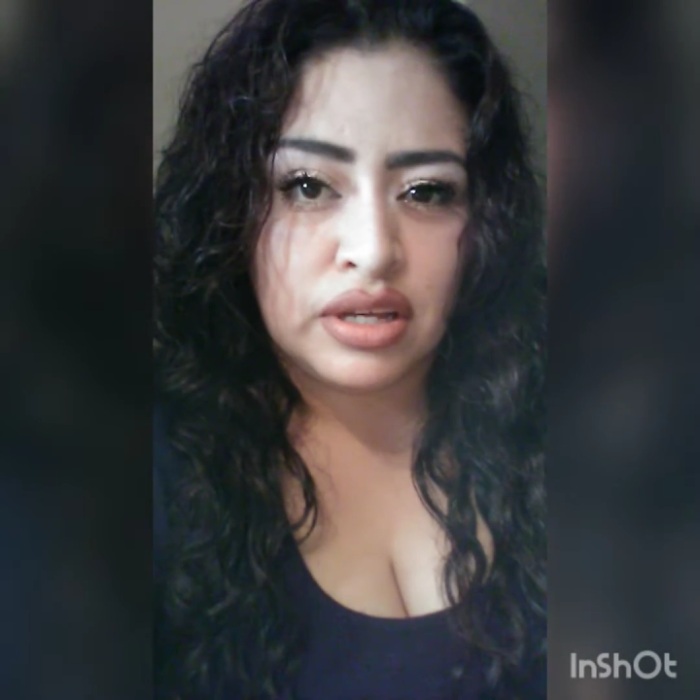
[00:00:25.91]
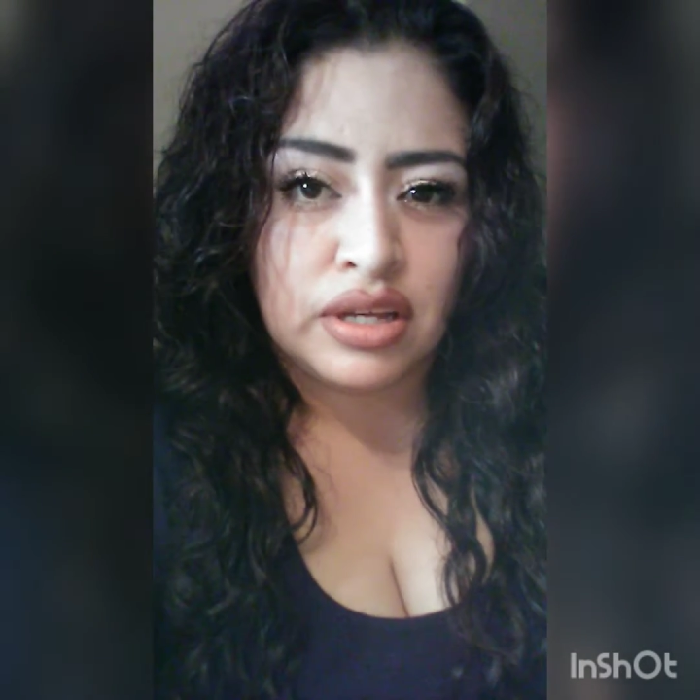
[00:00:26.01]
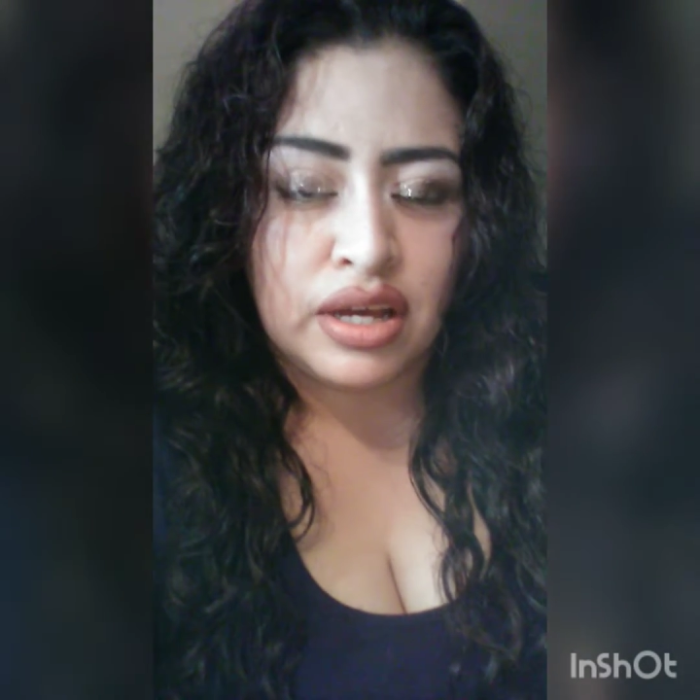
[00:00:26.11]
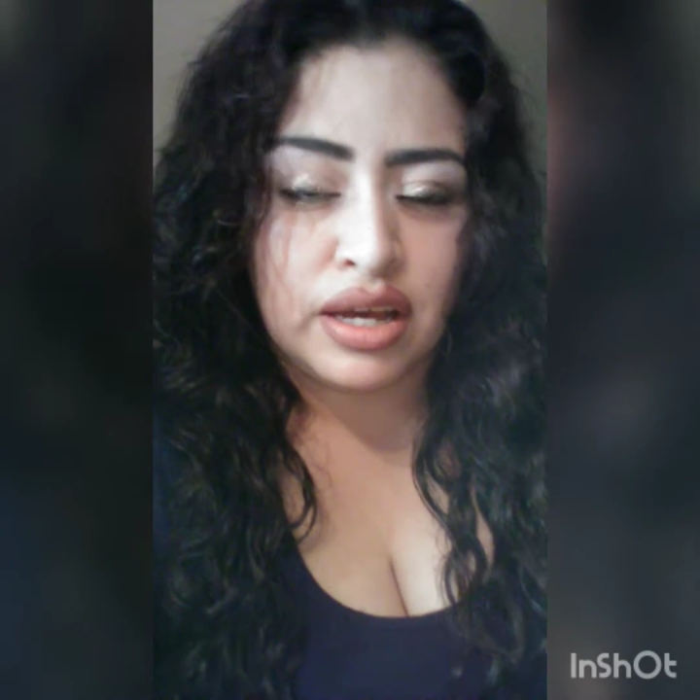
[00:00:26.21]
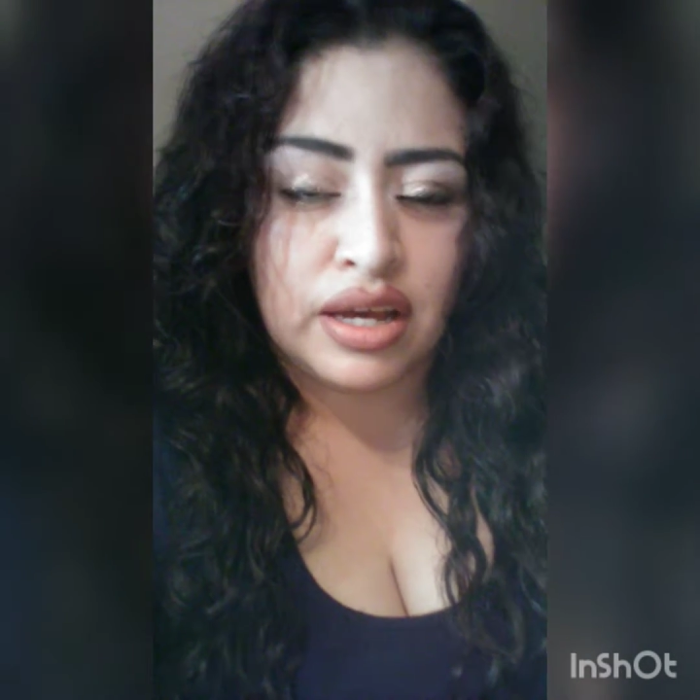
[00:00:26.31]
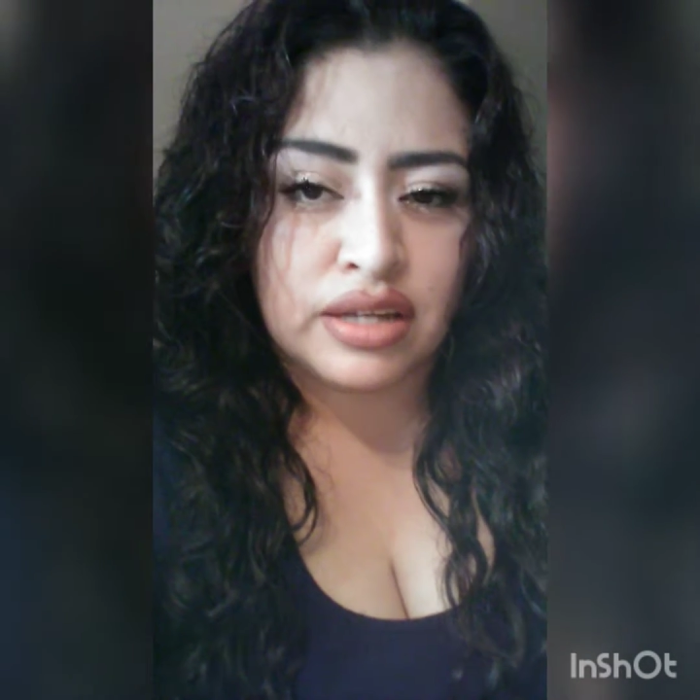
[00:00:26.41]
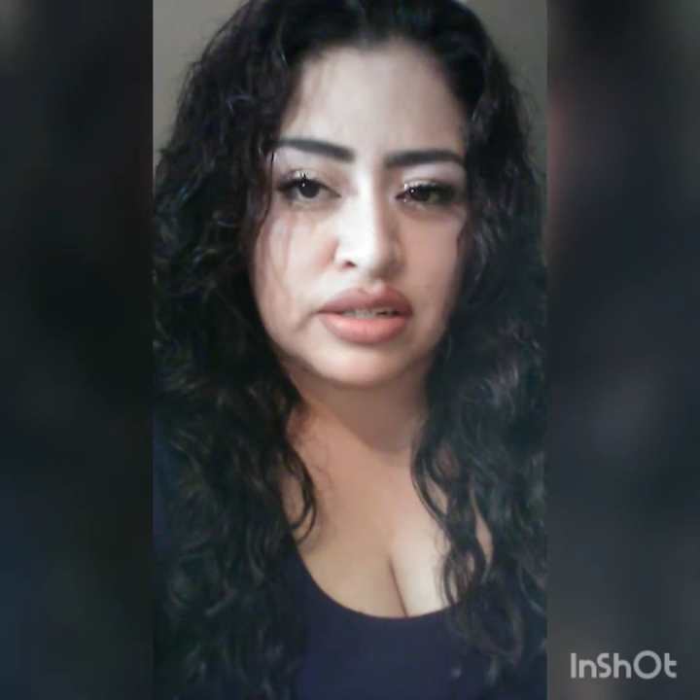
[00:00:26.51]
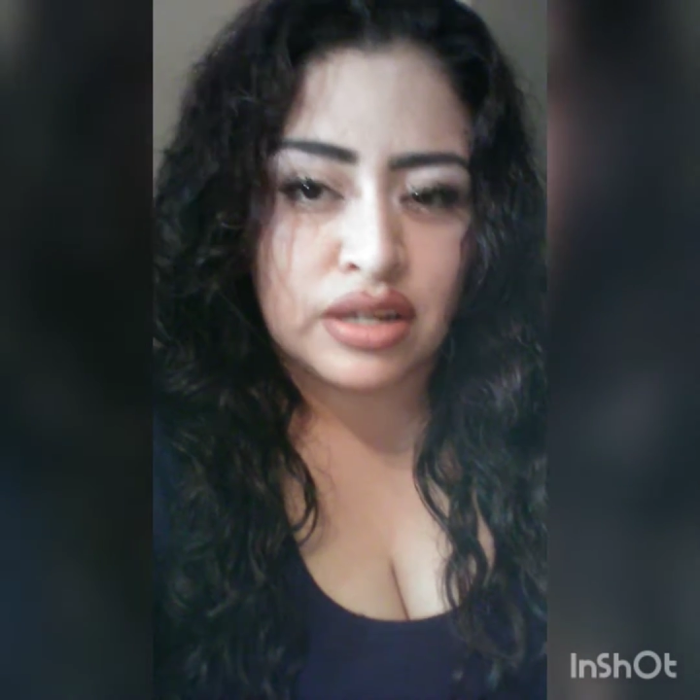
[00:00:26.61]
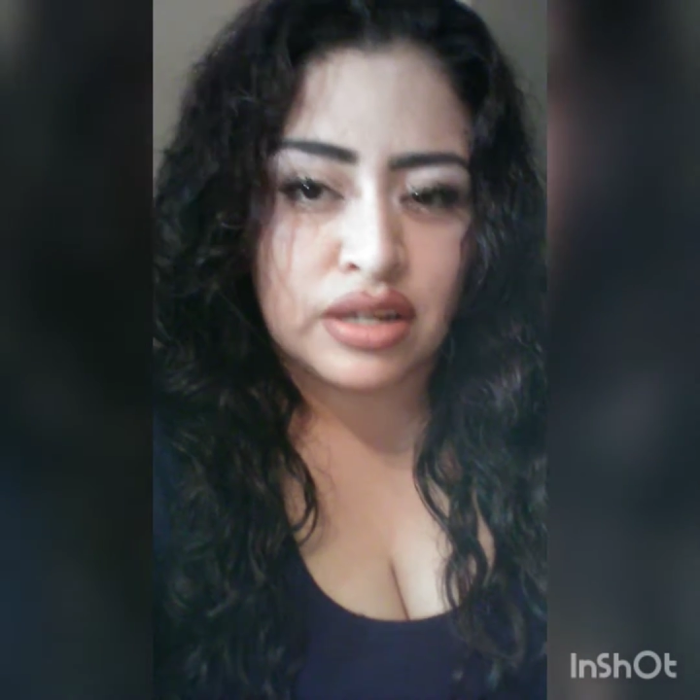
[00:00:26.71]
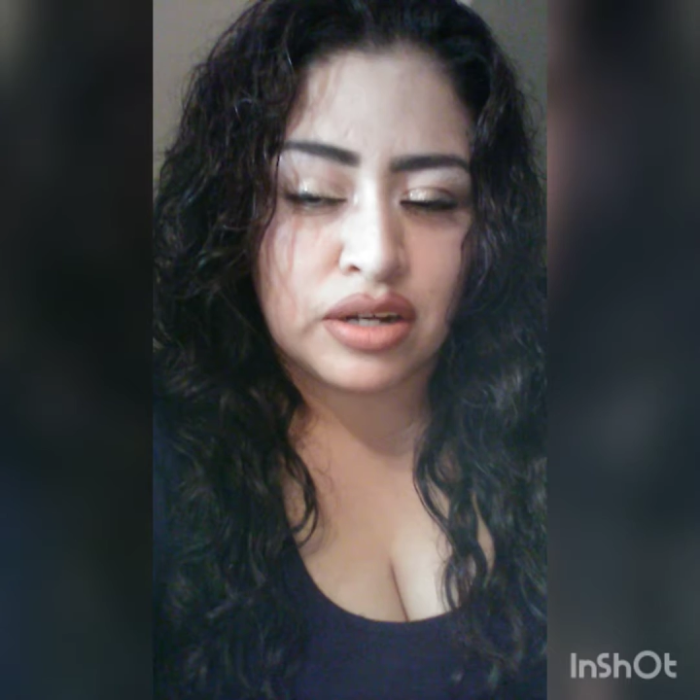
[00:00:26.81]
And
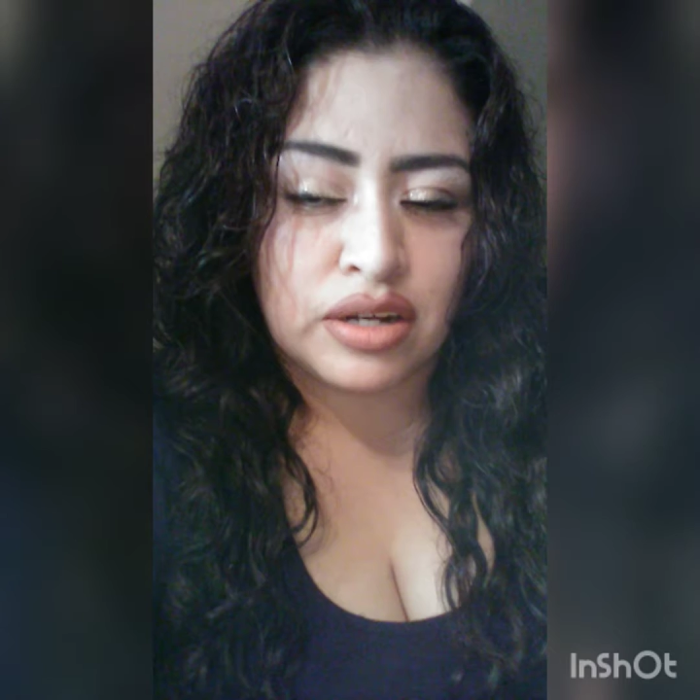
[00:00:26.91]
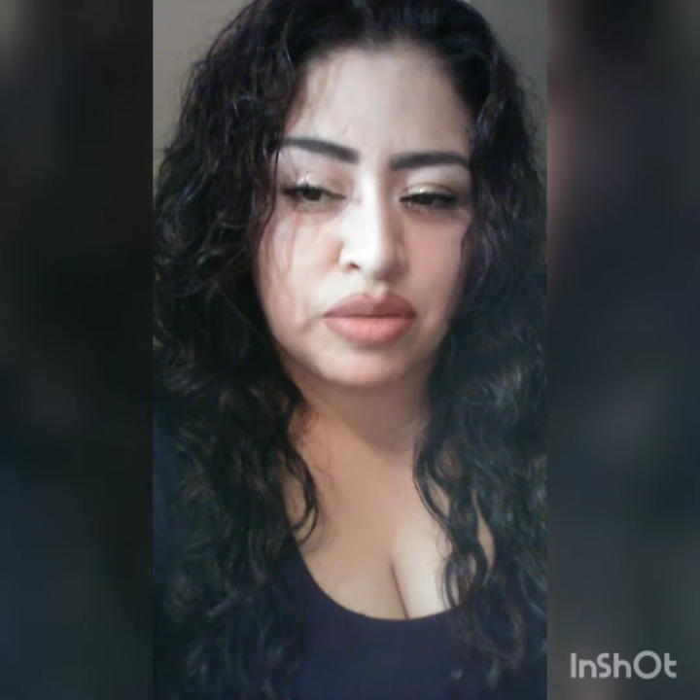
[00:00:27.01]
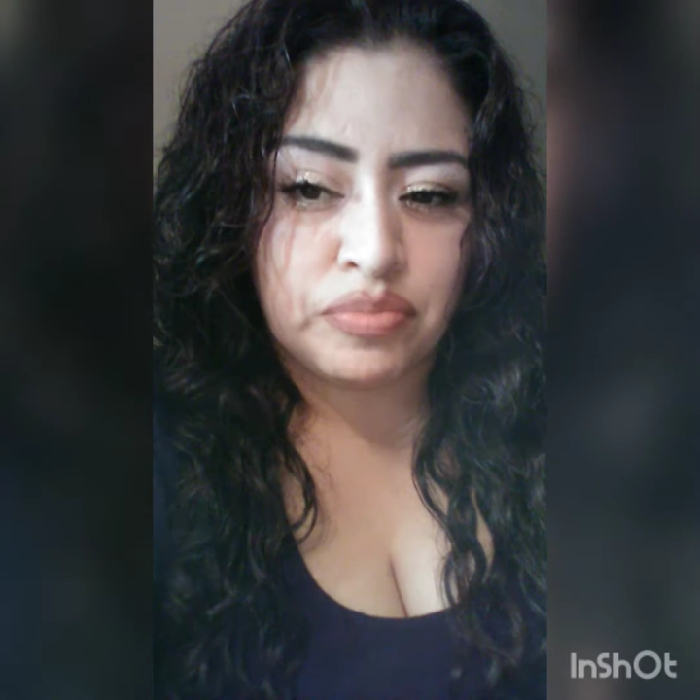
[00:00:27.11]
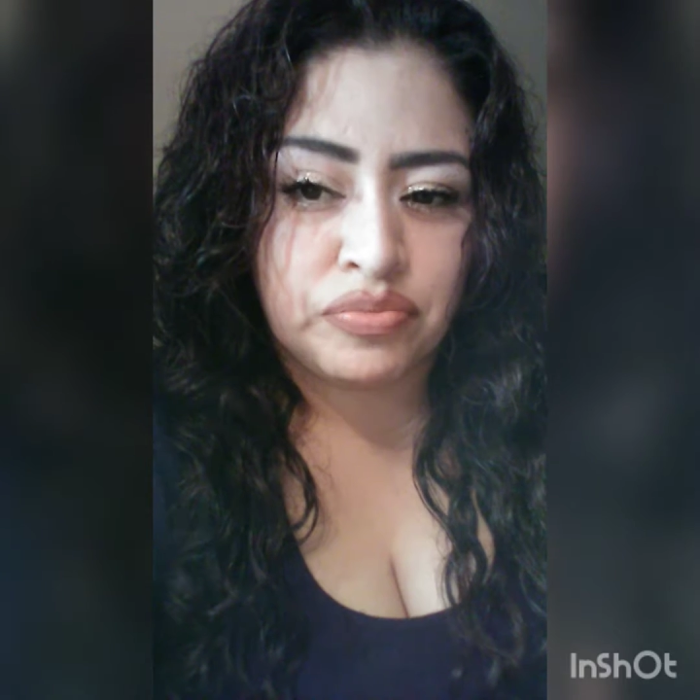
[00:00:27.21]
um,